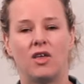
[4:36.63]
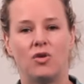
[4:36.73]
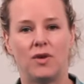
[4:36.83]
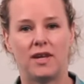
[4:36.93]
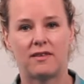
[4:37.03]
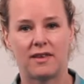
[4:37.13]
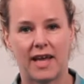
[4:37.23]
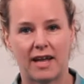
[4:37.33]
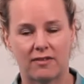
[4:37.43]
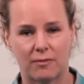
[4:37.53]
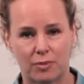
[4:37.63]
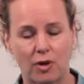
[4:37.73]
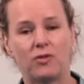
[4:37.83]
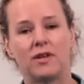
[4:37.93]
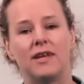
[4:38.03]
You need to get some
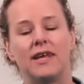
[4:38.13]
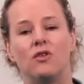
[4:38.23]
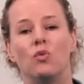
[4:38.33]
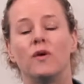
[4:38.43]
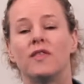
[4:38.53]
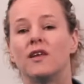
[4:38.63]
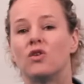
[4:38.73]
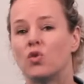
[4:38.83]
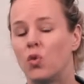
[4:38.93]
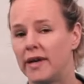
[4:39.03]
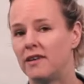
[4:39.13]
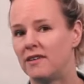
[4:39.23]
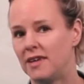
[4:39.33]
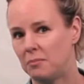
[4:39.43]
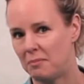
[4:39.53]
protein in you within
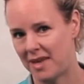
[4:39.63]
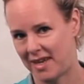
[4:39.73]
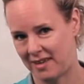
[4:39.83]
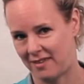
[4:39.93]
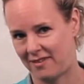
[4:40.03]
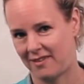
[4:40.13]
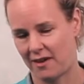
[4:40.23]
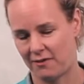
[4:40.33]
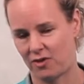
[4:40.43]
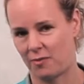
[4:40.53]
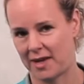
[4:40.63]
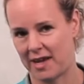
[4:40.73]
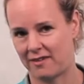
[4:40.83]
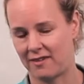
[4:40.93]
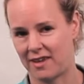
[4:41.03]
20 minutes of stopping
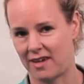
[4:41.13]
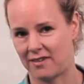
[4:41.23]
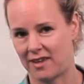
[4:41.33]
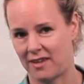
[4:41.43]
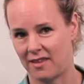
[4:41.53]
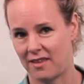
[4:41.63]
exercising.